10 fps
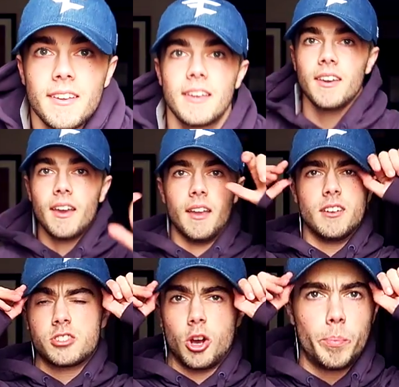Okay,
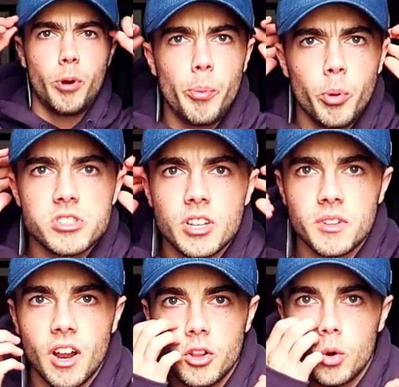so purple is
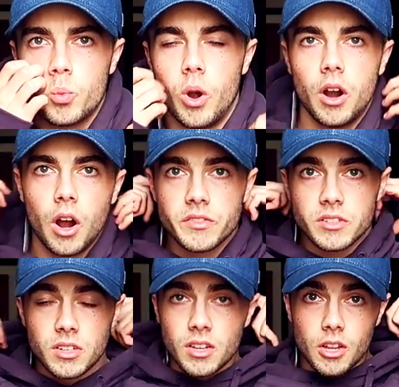something I don't wear
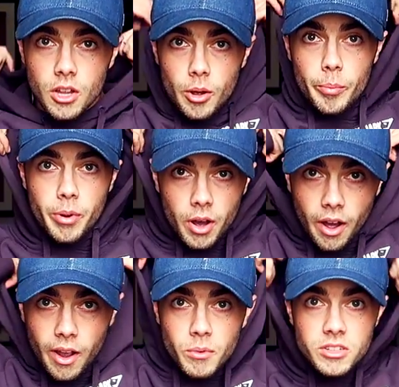often, but
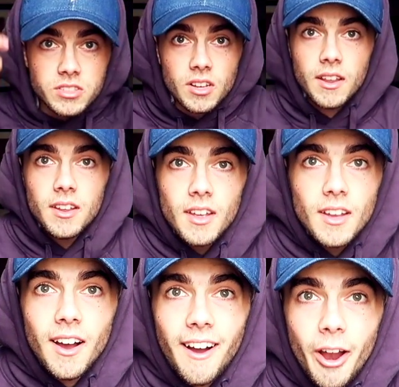I must say,
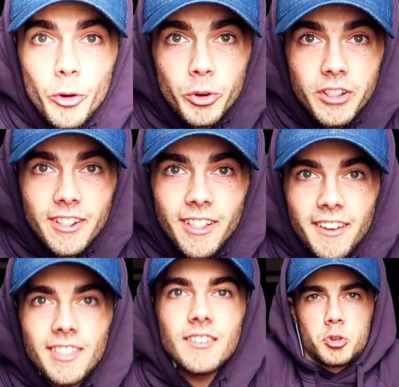I really like
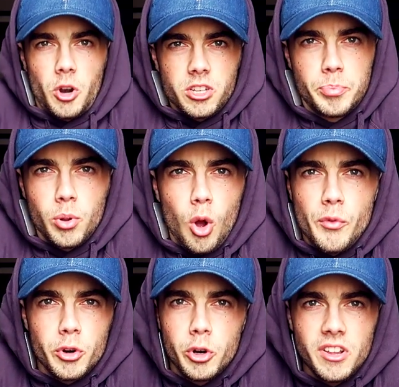it. Crest
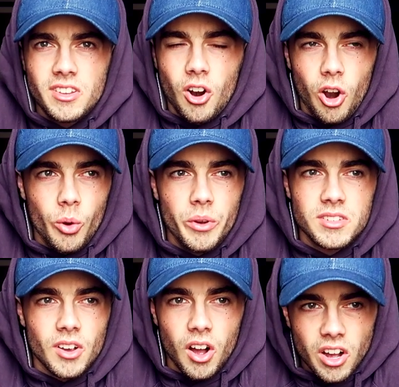pullover hoodies are
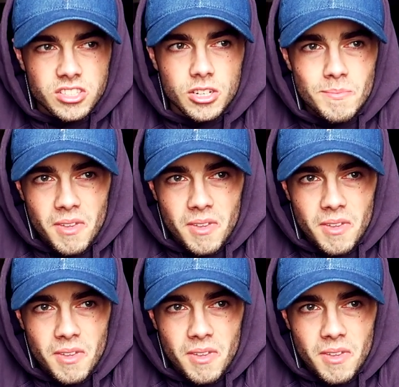always awesome.